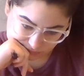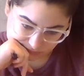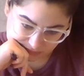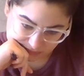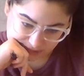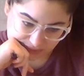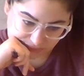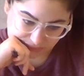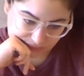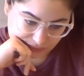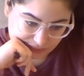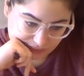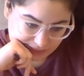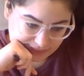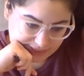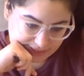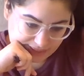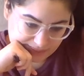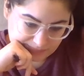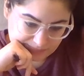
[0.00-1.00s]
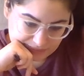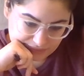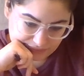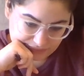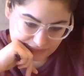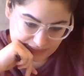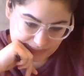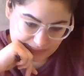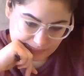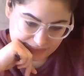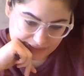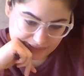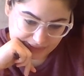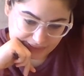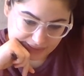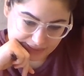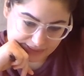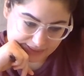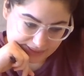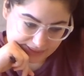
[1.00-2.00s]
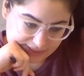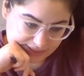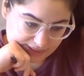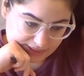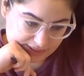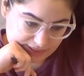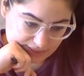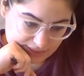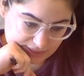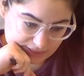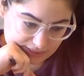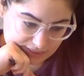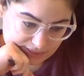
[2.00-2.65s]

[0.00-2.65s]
give you an example of that, but it does say